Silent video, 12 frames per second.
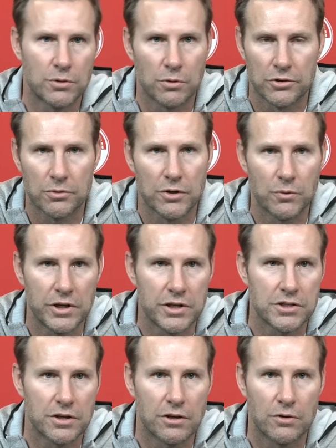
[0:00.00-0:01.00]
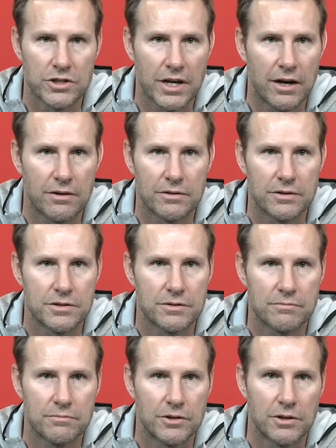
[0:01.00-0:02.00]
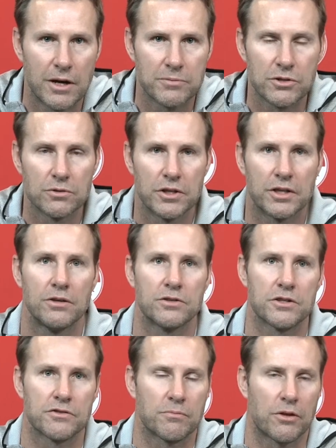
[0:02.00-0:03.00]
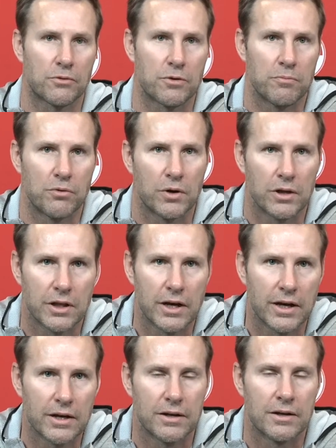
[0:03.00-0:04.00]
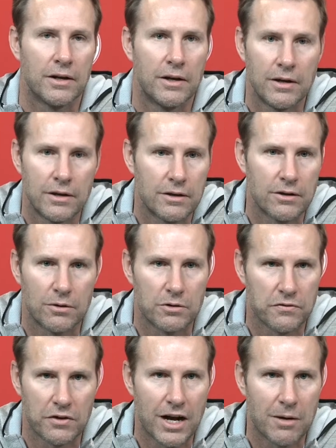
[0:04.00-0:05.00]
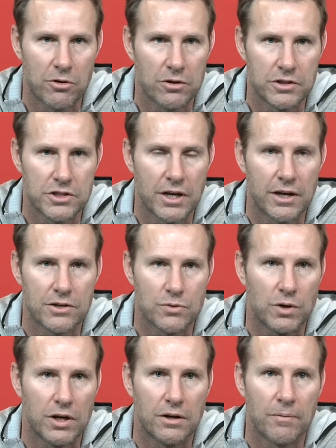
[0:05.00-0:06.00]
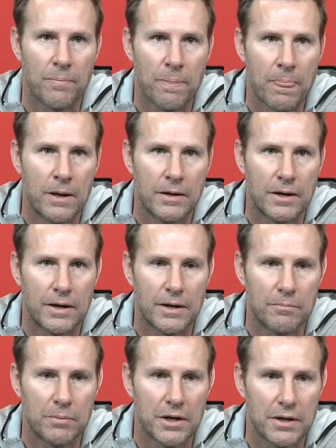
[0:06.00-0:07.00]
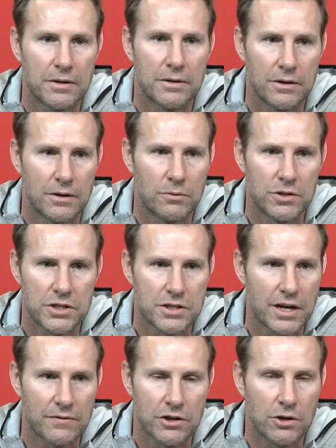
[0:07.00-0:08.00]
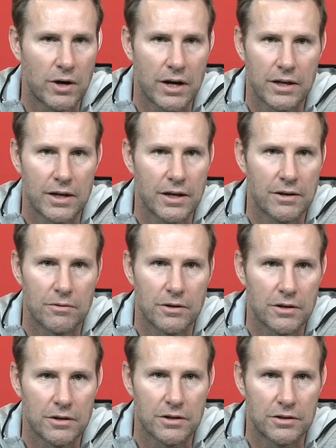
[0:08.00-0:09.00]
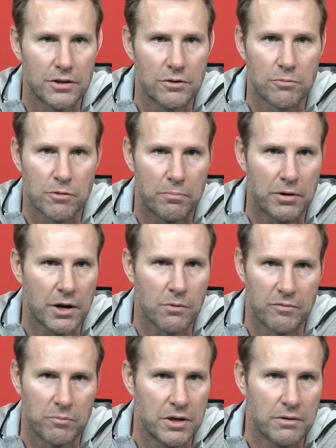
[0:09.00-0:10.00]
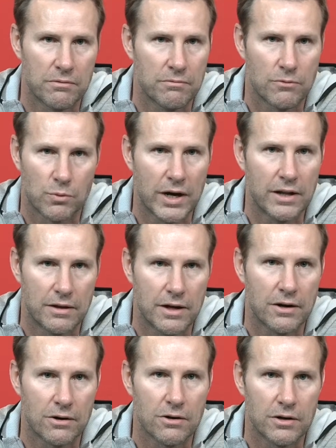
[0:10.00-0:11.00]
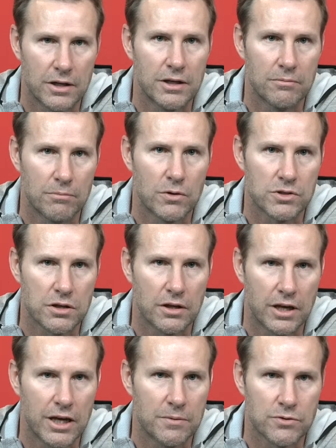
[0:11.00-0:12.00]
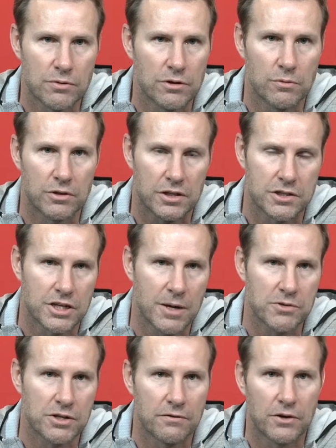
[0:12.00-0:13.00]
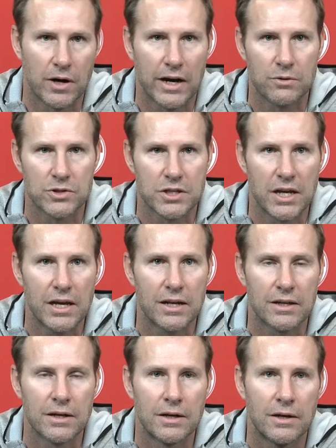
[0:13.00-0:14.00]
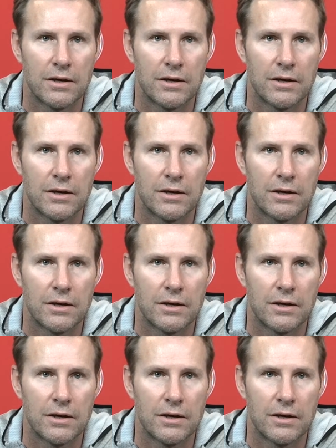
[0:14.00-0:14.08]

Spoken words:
2 or 3 weeks, and he goes out and he's, you know, absolutely kills us from the three-point line, and, you know, was phenomenal inside as well. But, you know, we just have to go out again and continue to prepare. We've been right there in most of the games, really with exception of Ohio State.